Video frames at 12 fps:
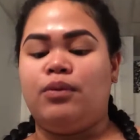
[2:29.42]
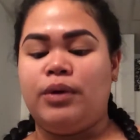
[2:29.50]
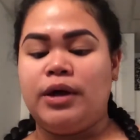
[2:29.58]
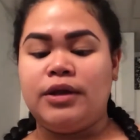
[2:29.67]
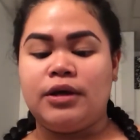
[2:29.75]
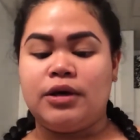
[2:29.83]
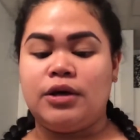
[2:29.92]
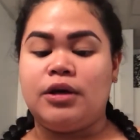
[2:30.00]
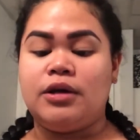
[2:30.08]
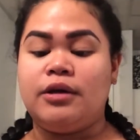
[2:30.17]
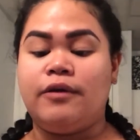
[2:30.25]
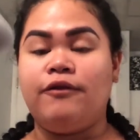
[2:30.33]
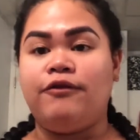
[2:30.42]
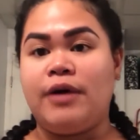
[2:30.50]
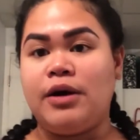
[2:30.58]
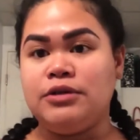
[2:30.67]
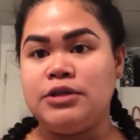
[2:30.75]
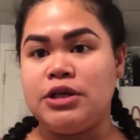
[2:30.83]
With a good
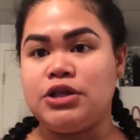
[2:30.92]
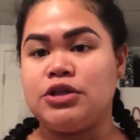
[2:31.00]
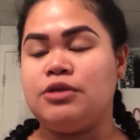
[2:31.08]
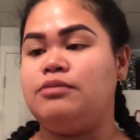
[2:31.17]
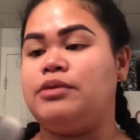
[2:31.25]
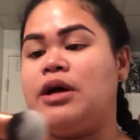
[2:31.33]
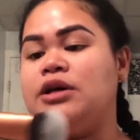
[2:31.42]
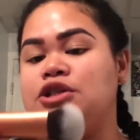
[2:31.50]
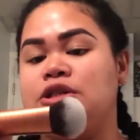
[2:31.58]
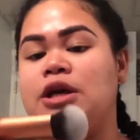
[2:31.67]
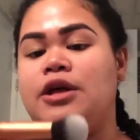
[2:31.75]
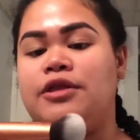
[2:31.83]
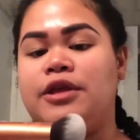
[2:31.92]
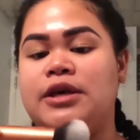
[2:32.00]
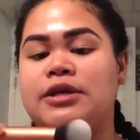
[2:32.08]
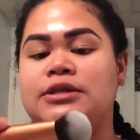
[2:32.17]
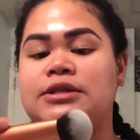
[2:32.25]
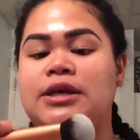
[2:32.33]
foundation brush,
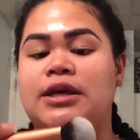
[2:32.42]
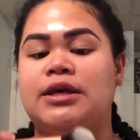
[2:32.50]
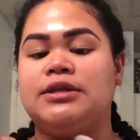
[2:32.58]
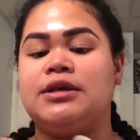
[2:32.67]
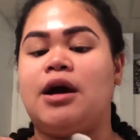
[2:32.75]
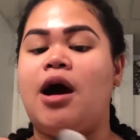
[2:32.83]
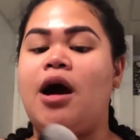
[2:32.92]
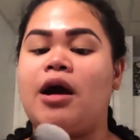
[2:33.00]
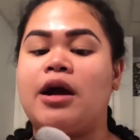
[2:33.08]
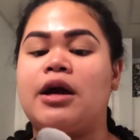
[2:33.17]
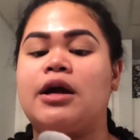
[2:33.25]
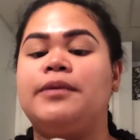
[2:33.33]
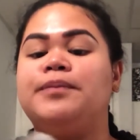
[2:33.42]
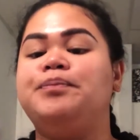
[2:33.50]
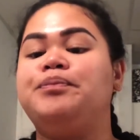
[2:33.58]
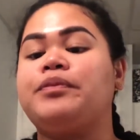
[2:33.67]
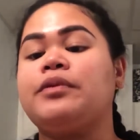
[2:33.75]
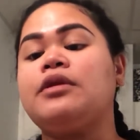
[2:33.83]
this is
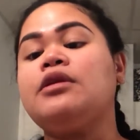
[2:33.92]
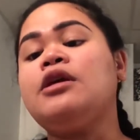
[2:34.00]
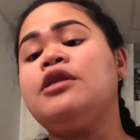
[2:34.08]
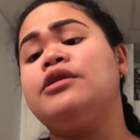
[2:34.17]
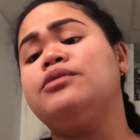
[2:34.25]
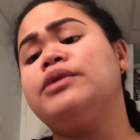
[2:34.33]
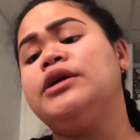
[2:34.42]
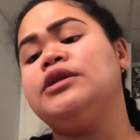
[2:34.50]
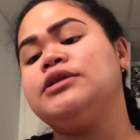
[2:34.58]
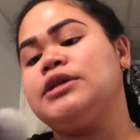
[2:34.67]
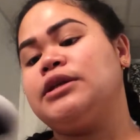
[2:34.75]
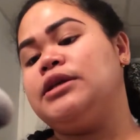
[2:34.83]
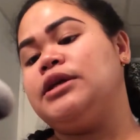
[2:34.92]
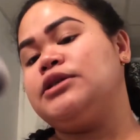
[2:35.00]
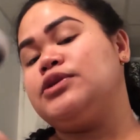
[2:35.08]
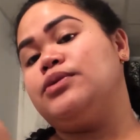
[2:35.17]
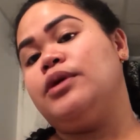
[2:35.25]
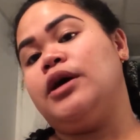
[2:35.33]
the Real
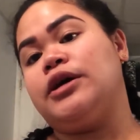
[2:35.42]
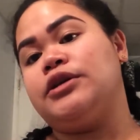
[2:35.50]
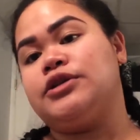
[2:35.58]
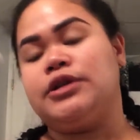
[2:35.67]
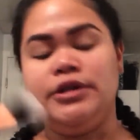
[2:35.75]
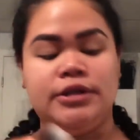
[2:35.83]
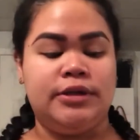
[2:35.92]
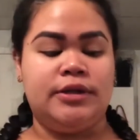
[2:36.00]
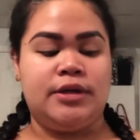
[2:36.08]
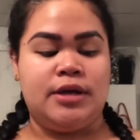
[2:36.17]
Technique 200.